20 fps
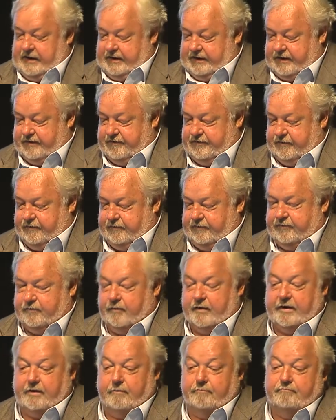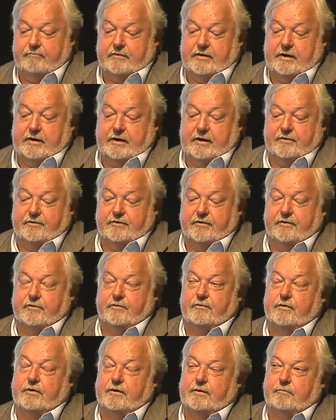can do as well
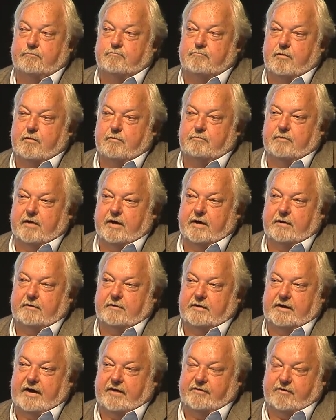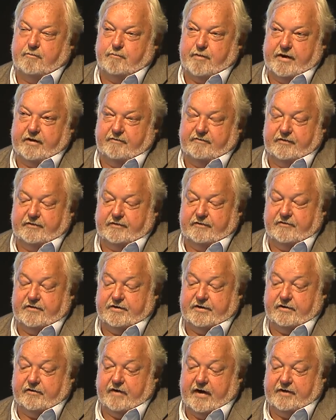to get the benefits of
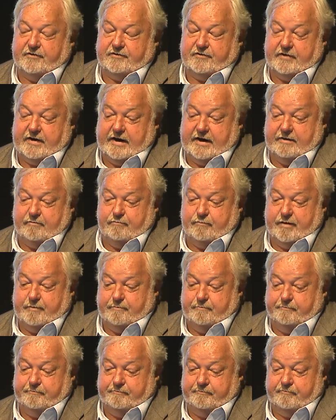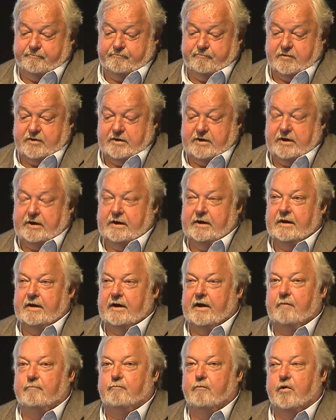integration and BIM.
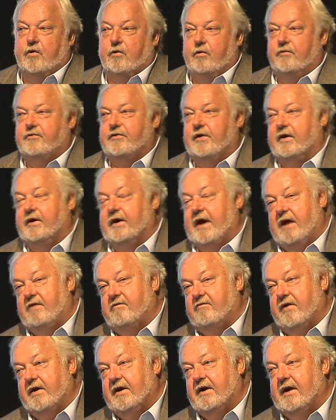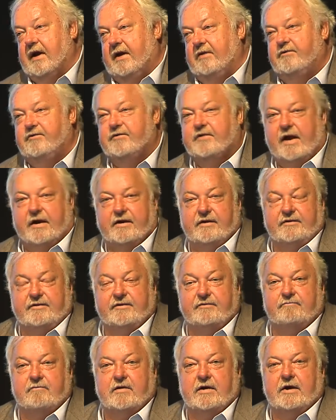We're also gathering case
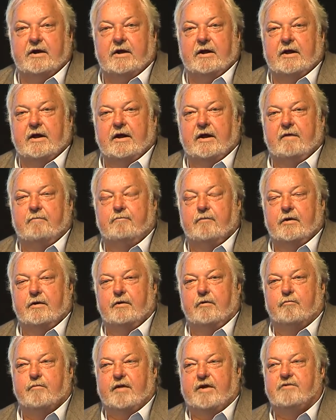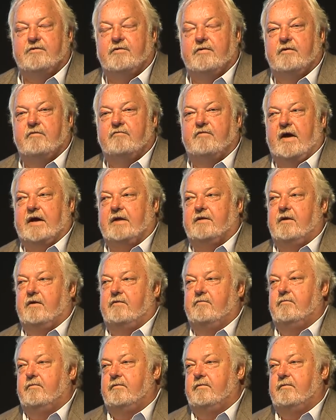studies. Earl mentioned the fact that